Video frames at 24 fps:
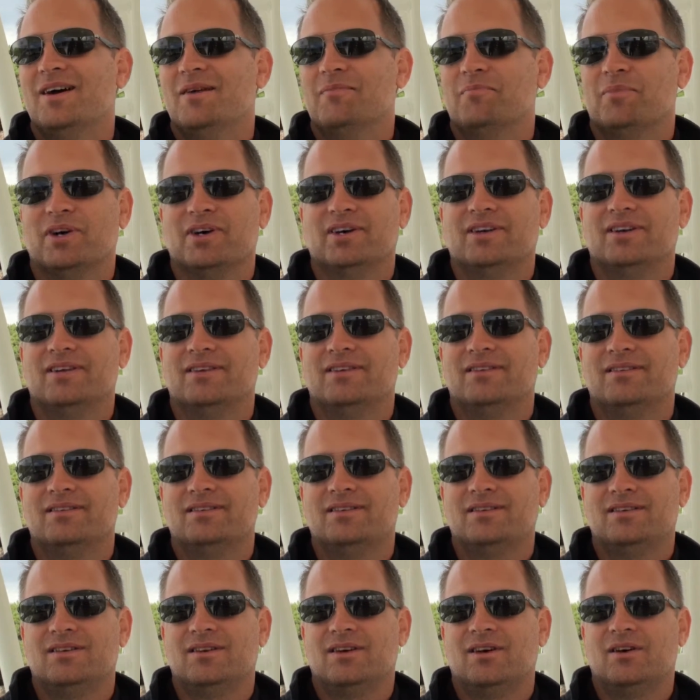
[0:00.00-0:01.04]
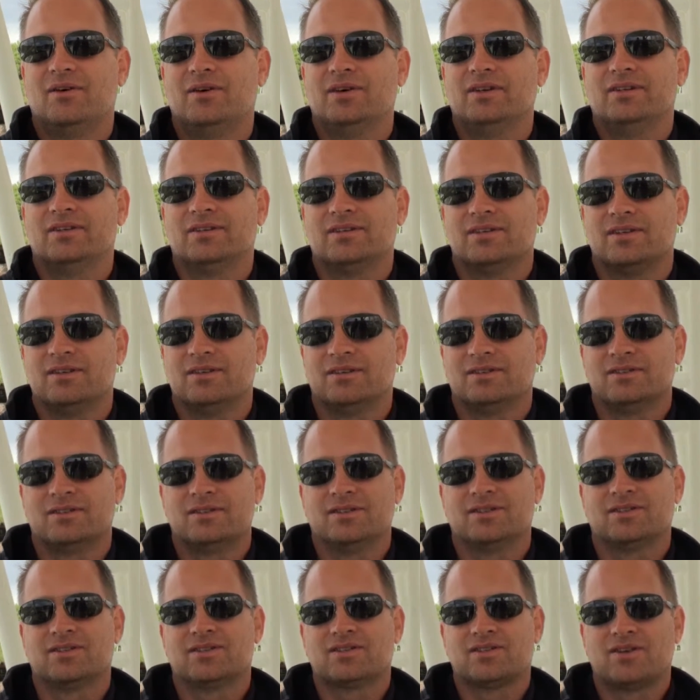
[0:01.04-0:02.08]
but
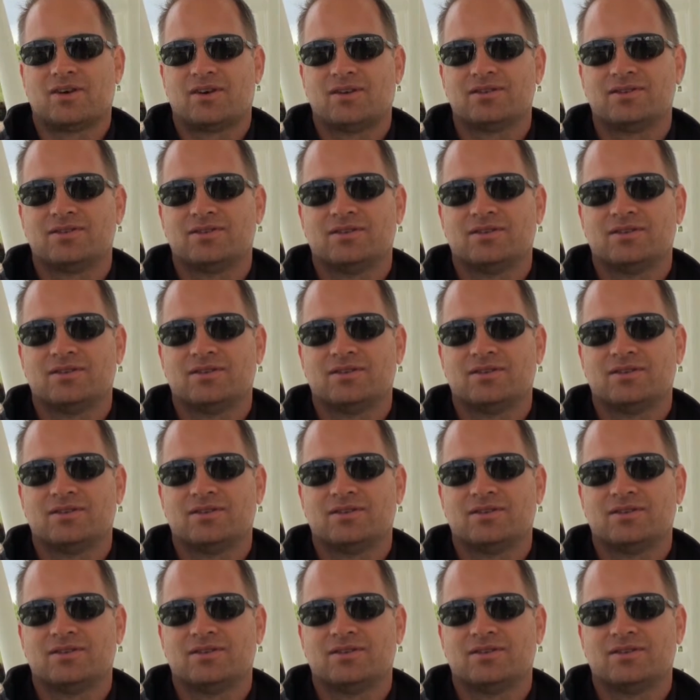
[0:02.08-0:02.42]
it starts